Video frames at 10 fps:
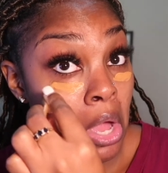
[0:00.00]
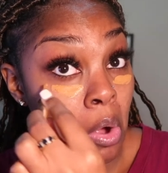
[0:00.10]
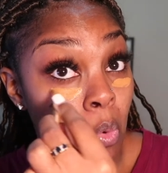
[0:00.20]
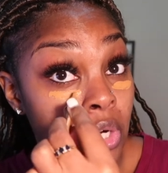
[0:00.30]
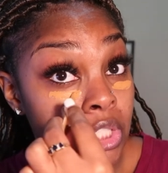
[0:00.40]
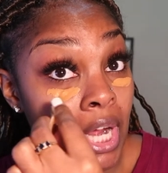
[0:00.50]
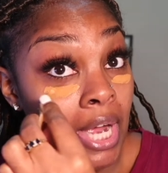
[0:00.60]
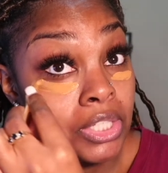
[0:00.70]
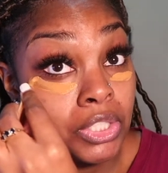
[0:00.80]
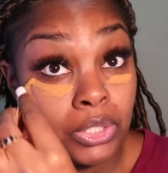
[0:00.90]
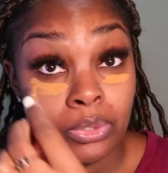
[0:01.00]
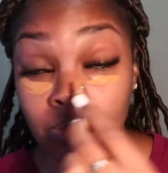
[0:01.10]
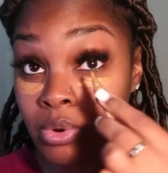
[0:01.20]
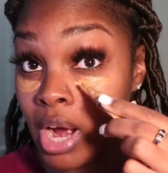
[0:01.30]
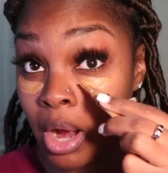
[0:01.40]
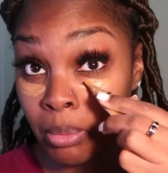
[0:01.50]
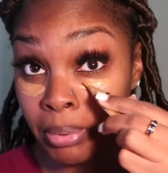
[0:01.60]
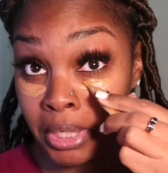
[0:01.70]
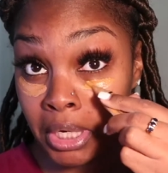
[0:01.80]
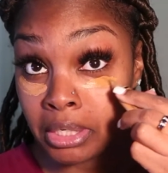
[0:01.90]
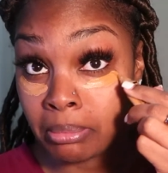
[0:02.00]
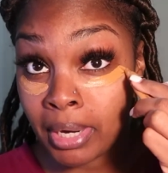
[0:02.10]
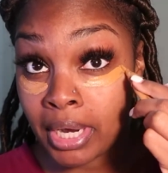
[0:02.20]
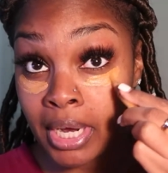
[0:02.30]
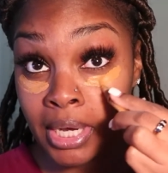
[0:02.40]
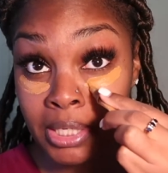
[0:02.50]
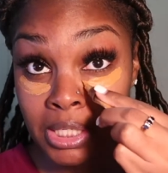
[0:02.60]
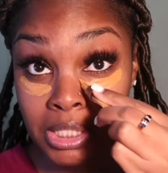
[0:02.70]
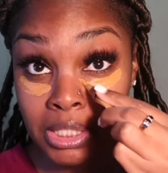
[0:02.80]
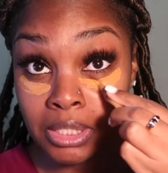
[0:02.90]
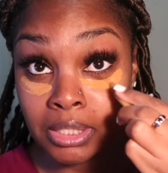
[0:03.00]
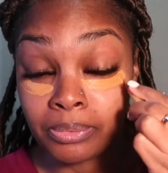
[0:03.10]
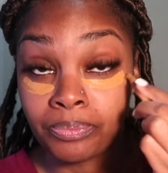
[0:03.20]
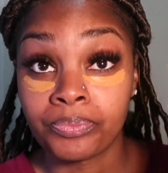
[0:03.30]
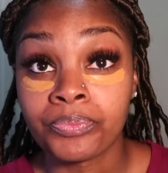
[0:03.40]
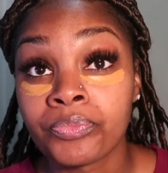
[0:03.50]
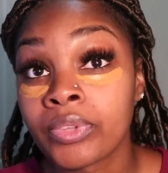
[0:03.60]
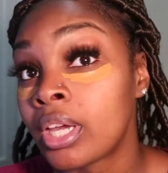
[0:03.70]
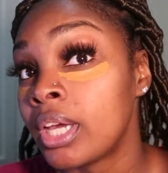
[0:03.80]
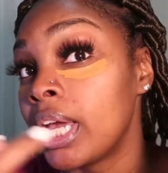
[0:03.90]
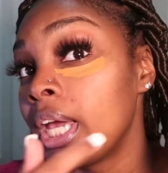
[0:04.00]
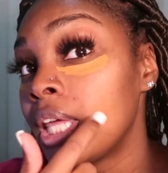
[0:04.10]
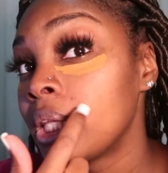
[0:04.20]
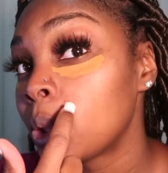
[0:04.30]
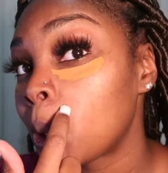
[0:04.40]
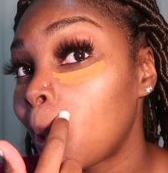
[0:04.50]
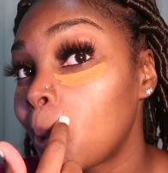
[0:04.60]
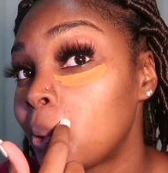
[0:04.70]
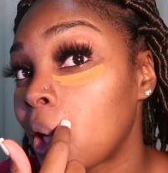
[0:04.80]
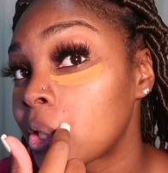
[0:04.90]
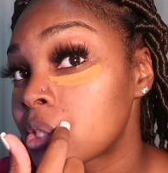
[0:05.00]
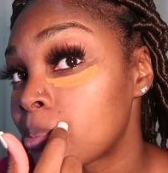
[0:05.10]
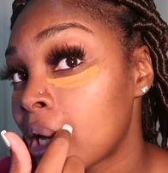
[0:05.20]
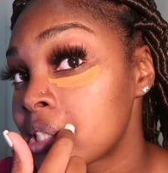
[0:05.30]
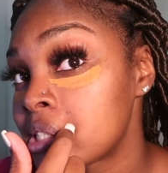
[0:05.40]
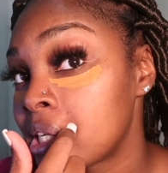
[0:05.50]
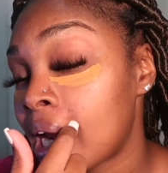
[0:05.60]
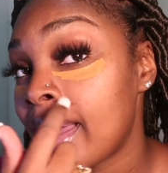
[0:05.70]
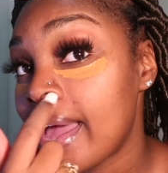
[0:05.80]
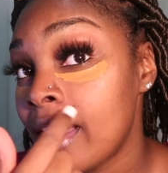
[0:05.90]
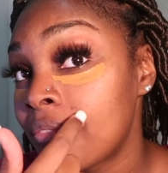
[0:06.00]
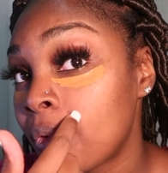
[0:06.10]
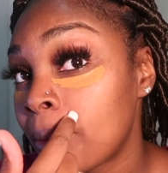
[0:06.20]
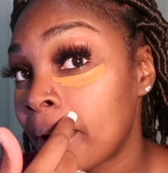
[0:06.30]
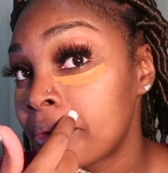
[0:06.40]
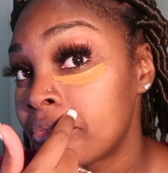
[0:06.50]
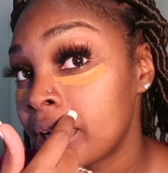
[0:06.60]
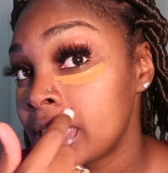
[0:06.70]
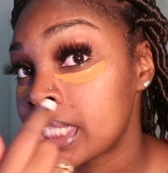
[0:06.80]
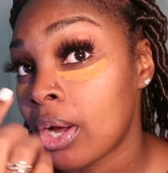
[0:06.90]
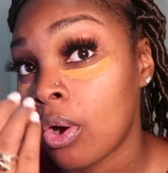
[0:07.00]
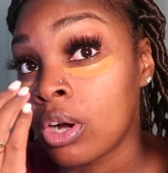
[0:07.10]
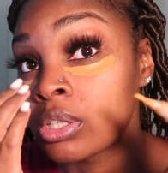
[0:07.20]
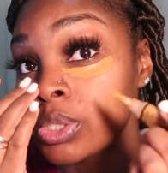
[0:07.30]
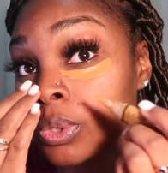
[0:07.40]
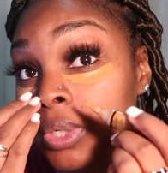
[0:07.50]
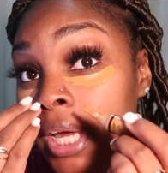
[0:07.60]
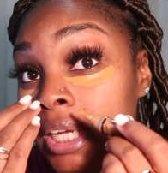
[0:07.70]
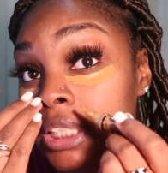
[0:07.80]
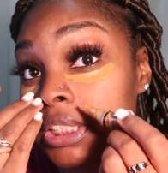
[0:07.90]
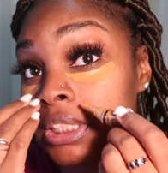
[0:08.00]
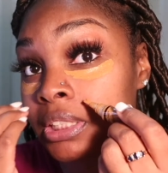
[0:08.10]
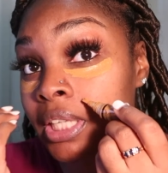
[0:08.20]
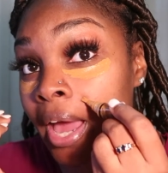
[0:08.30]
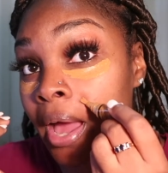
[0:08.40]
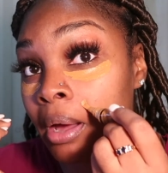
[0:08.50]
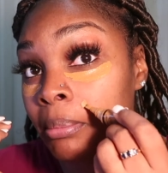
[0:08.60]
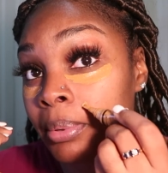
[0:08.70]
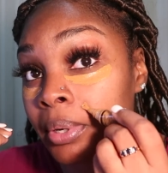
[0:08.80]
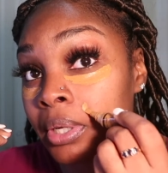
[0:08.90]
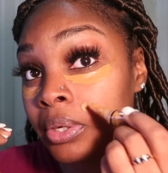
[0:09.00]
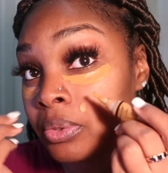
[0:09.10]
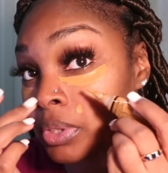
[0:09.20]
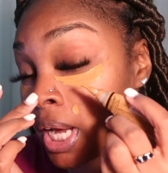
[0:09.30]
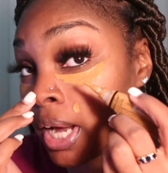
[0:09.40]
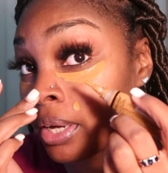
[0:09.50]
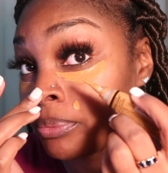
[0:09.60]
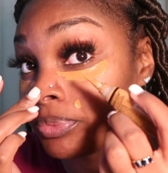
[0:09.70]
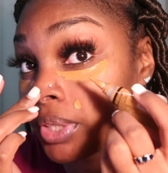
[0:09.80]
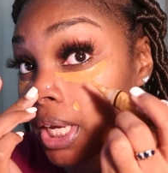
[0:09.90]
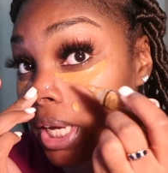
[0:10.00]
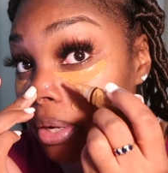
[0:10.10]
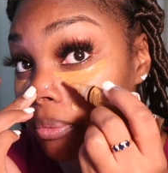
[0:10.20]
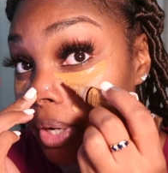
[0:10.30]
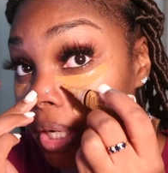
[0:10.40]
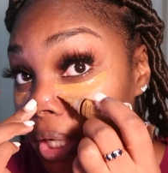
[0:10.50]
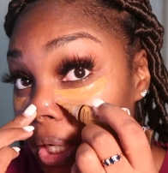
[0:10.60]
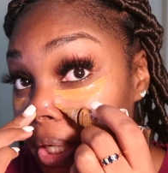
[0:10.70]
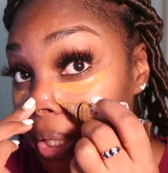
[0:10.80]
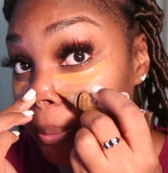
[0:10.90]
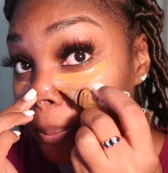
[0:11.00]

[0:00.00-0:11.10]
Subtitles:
which I do, I will put it under my eyes. And little dark spots that I have on my face, I also like just dab a little dot, and right here,